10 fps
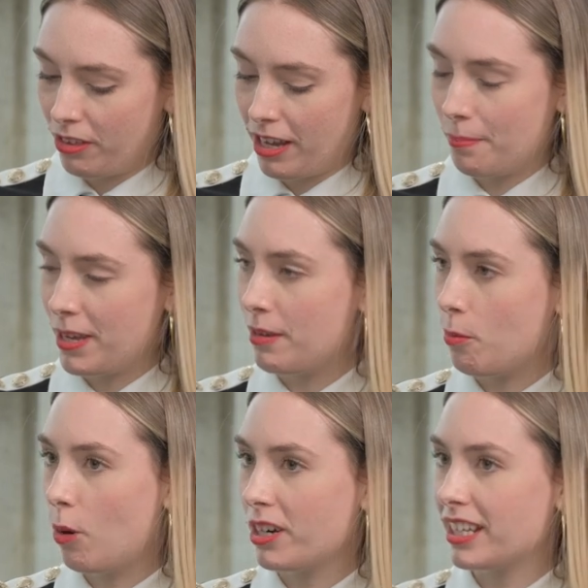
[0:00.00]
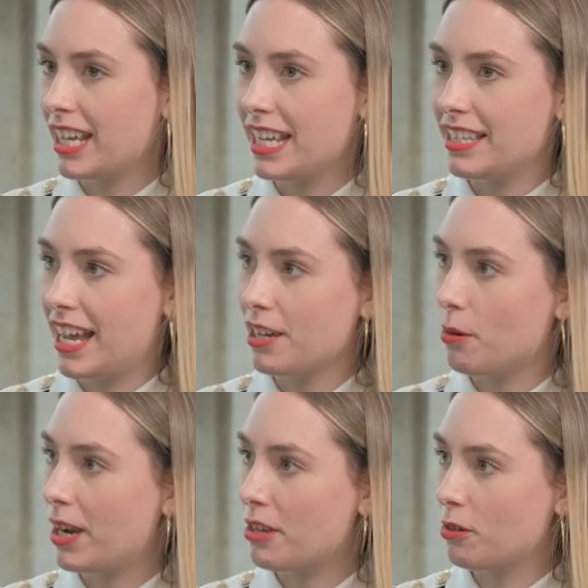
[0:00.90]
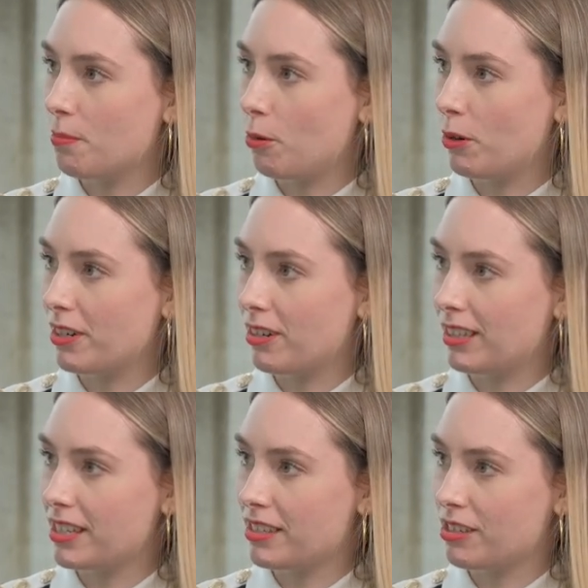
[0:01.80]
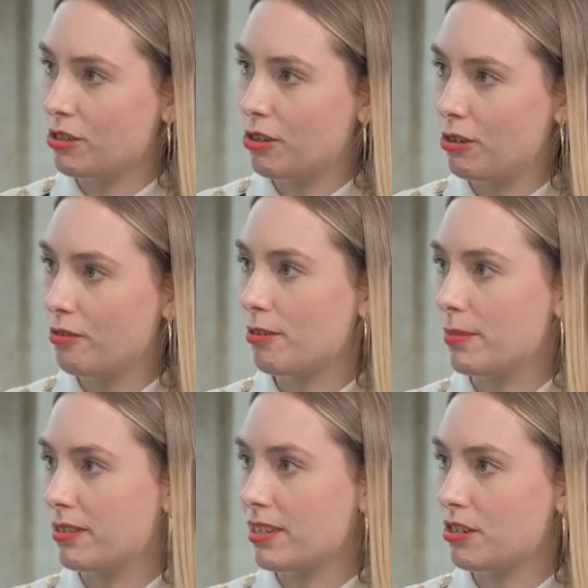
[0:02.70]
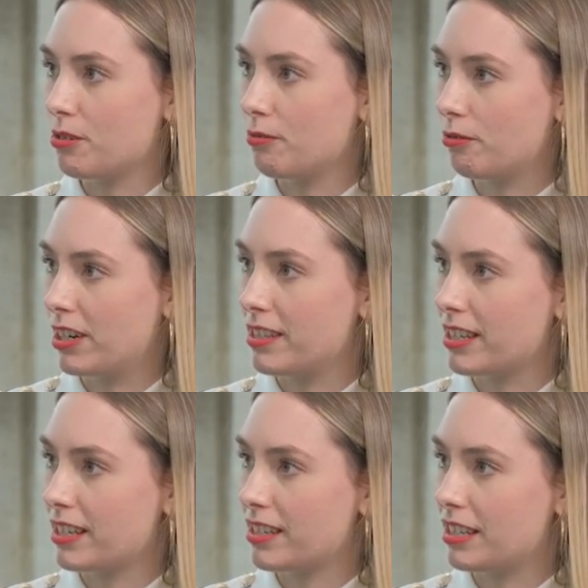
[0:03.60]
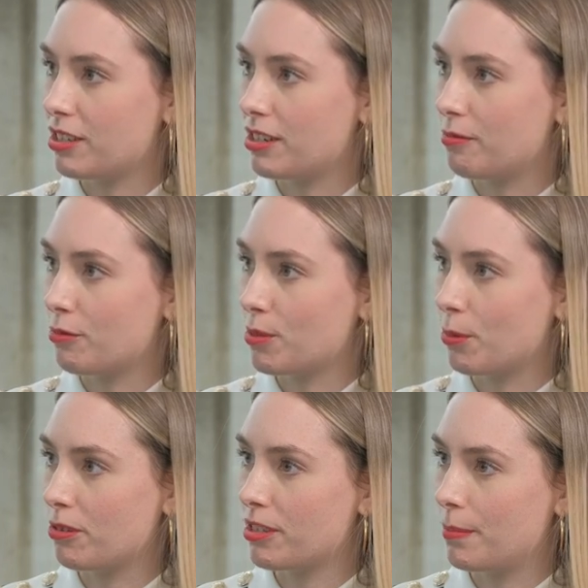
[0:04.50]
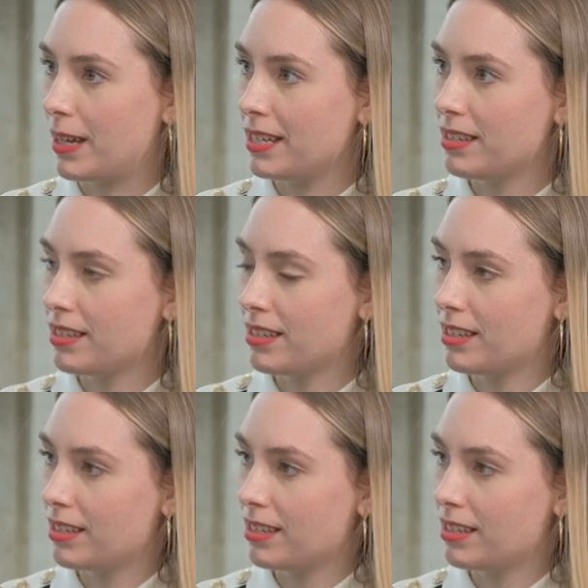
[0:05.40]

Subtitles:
there be one key takeaway you can point our listeners to from a digital forensics incident response space?